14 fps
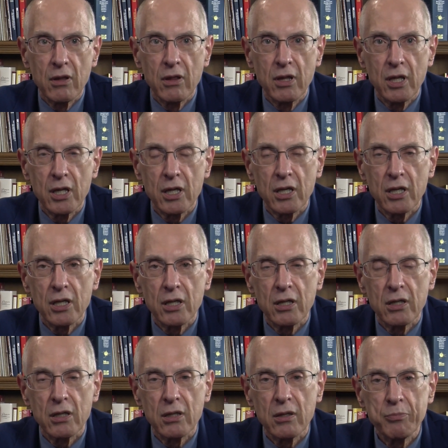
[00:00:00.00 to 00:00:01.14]

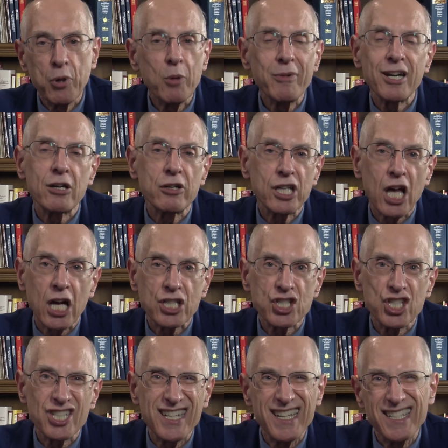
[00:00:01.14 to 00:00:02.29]
The pulmonary
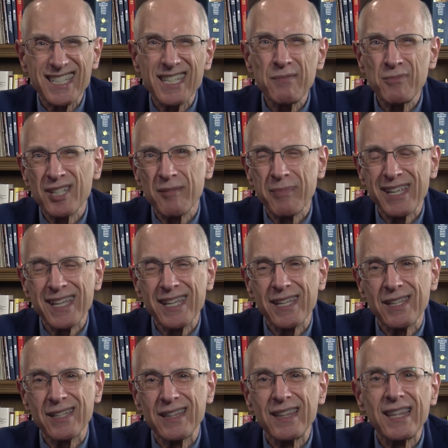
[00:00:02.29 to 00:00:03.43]
toxicity seems to
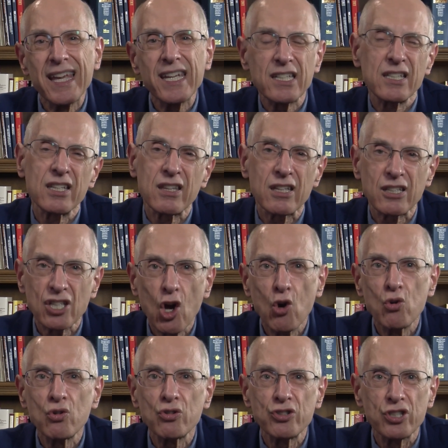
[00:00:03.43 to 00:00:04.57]
be linked to the
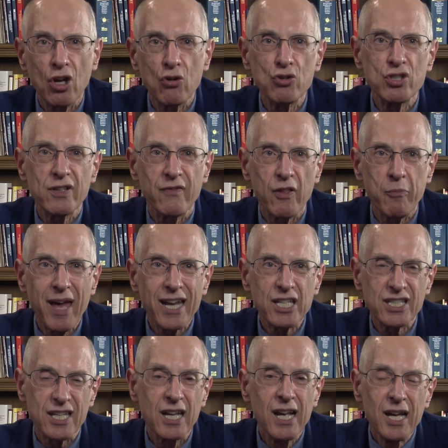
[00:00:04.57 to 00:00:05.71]
total dose of the
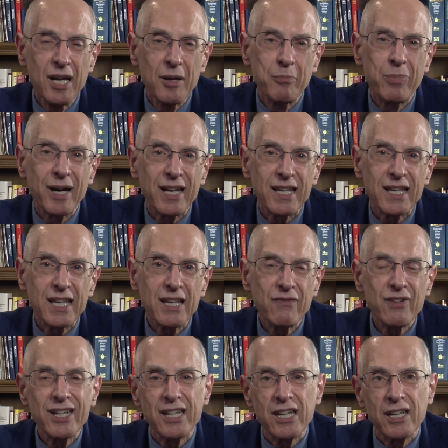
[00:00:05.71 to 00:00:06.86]
medicine, but
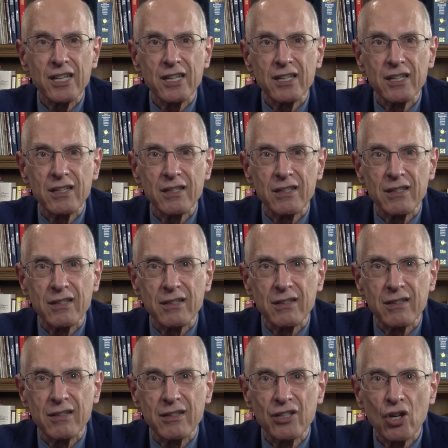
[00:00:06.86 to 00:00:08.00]
even at
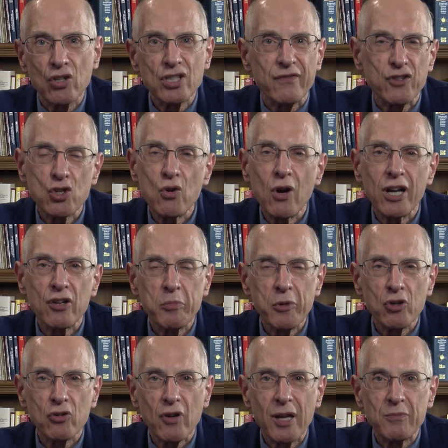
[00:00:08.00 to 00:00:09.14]
a dose of two hundred
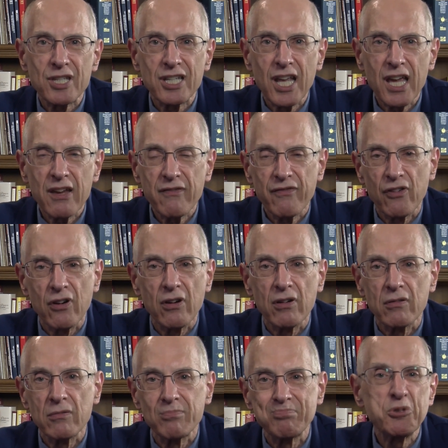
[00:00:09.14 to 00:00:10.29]
milligrams a day
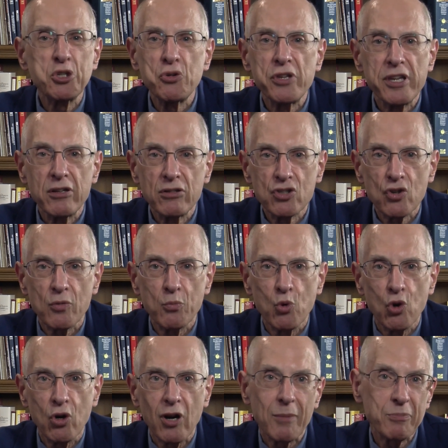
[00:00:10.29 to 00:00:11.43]
for two years or
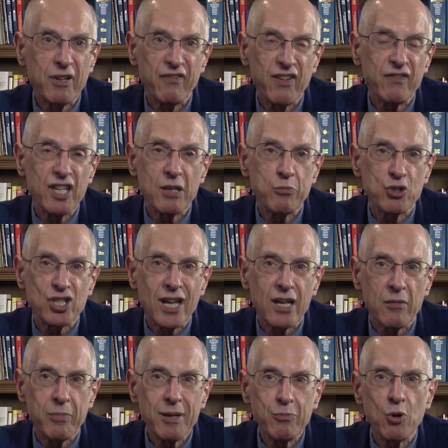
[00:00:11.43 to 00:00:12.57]
more, up to fifteen percent of the
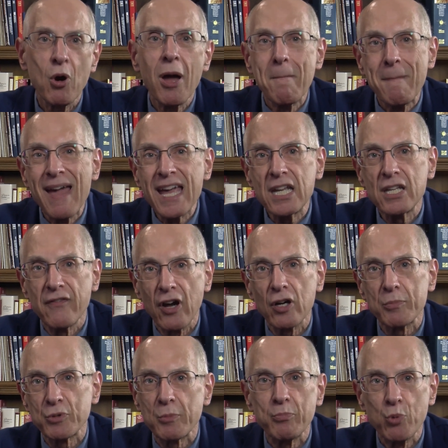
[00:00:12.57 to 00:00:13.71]
people may
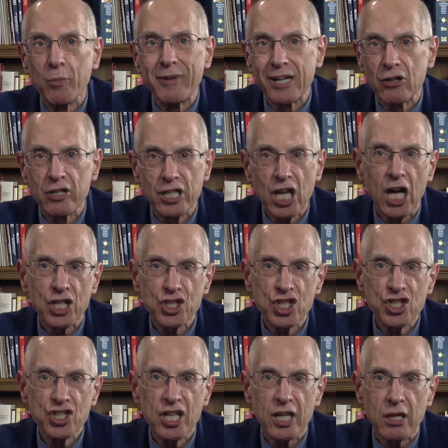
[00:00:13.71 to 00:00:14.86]
develop some pulmonary
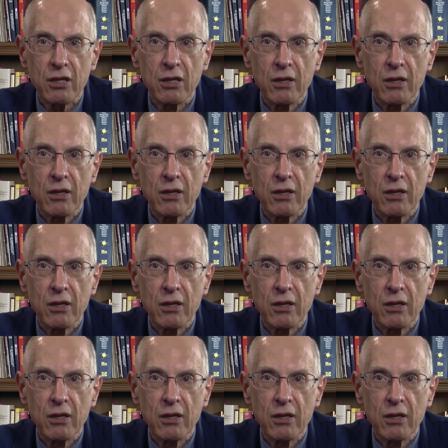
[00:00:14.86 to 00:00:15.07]
toxicity.